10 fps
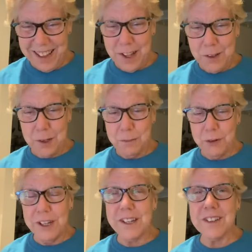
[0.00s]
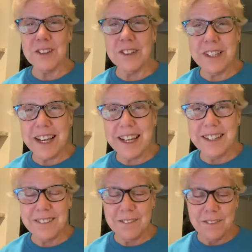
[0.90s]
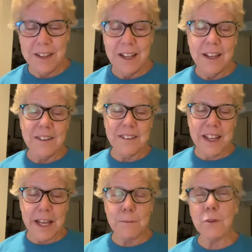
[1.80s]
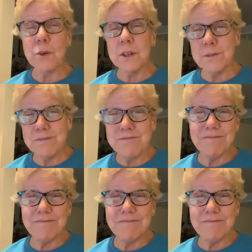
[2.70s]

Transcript: They're pretty to look at. Stamps, well,